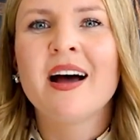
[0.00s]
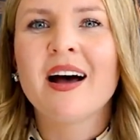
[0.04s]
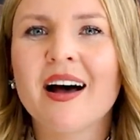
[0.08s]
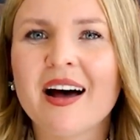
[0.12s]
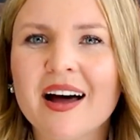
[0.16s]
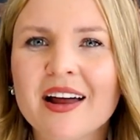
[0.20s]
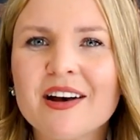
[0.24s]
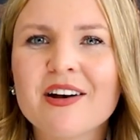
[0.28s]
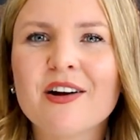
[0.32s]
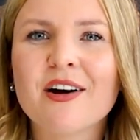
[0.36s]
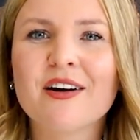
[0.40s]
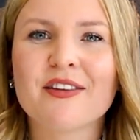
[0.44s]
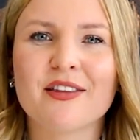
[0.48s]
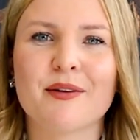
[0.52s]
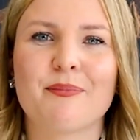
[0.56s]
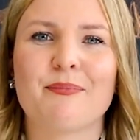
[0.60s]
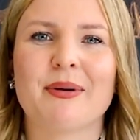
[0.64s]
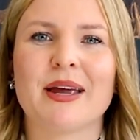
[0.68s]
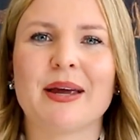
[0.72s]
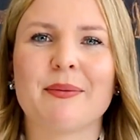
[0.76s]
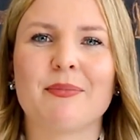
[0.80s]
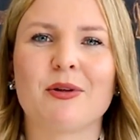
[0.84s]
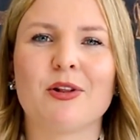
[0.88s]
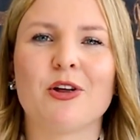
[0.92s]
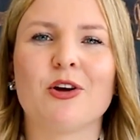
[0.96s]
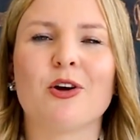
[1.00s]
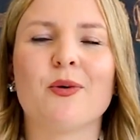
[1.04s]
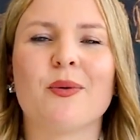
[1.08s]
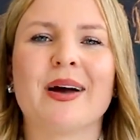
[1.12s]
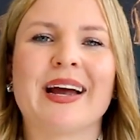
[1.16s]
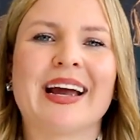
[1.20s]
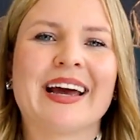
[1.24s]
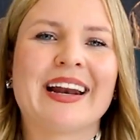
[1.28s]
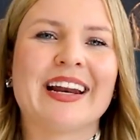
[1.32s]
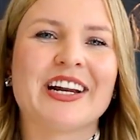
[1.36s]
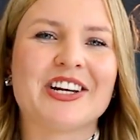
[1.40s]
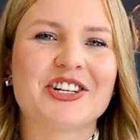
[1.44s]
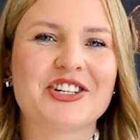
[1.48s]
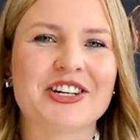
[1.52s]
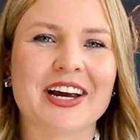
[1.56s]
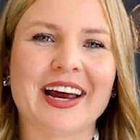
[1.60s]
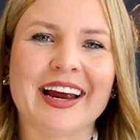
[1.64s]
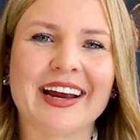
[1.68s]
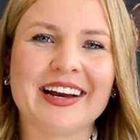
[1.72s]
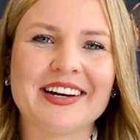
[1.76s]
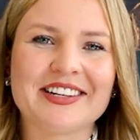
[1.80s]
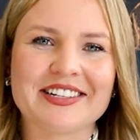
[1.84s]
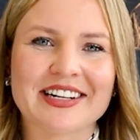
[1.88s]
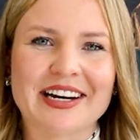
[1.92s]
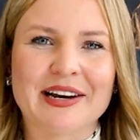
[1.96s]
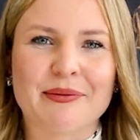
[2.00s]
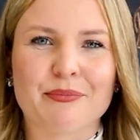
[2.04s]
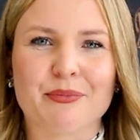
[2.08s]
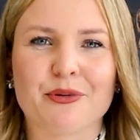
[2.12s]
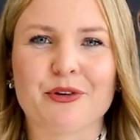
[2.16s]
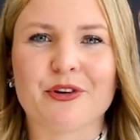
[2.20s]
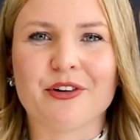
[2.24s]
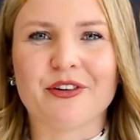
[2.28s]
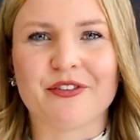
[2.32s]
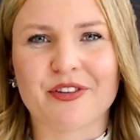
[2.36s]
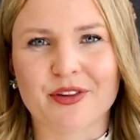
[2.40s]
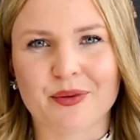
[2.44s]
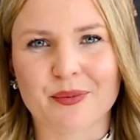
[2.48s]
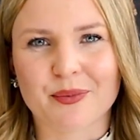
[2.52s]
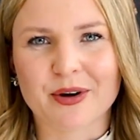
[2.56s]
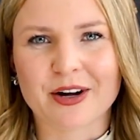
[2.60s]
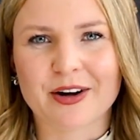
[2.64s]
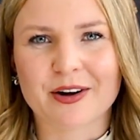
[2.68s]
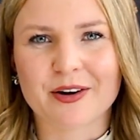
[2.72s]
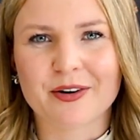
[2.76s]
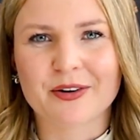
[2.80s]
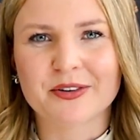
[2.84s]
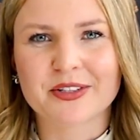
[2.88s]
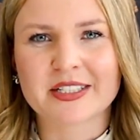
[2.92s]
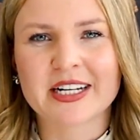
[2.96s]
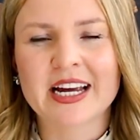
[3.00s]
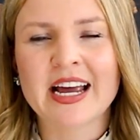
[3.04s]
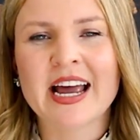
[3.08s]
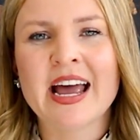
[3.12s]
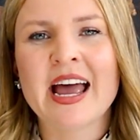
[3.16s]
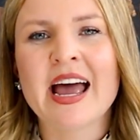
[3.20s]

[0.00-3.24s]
are not the people who are going to change and improve the world.